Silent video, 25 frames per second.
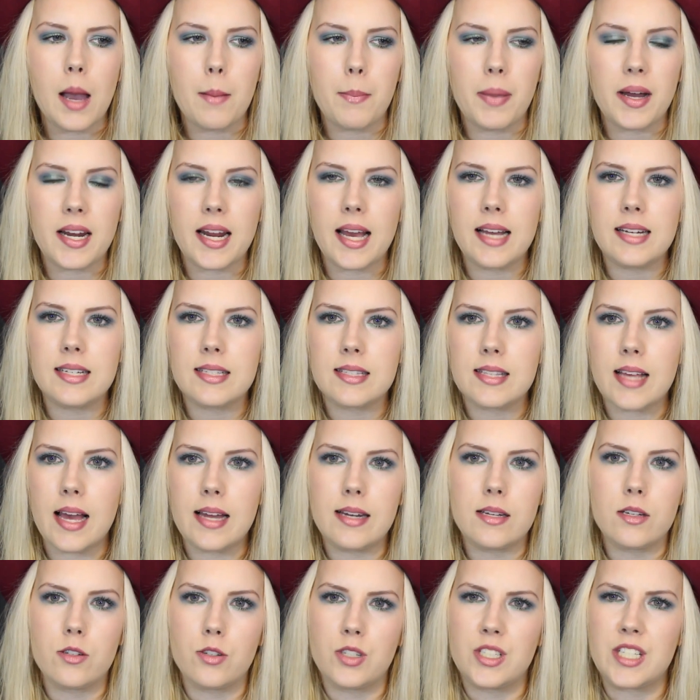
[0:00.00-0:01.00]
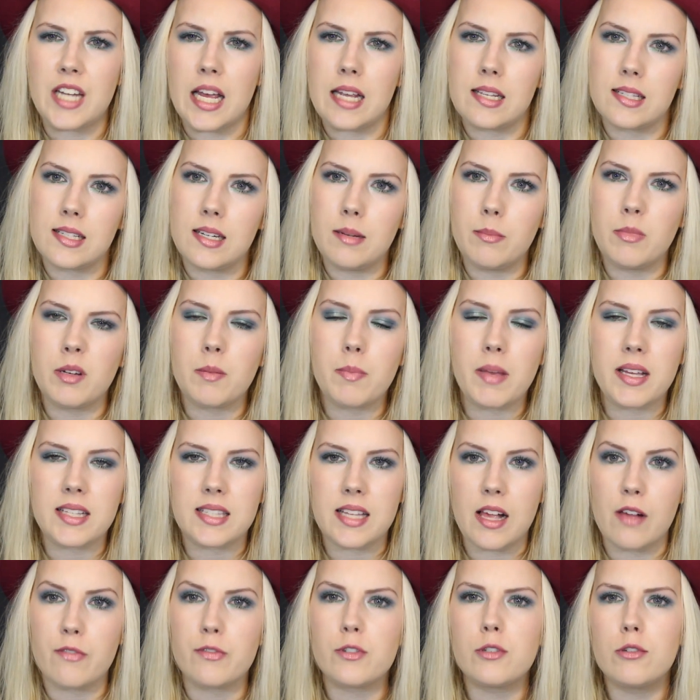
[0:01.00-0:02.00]
But I decided to just limit
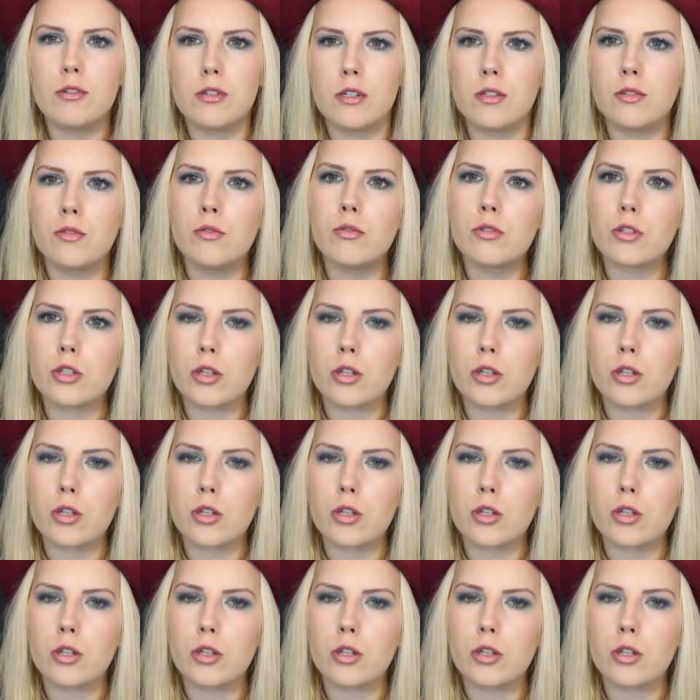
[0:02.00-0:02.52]
myself to the new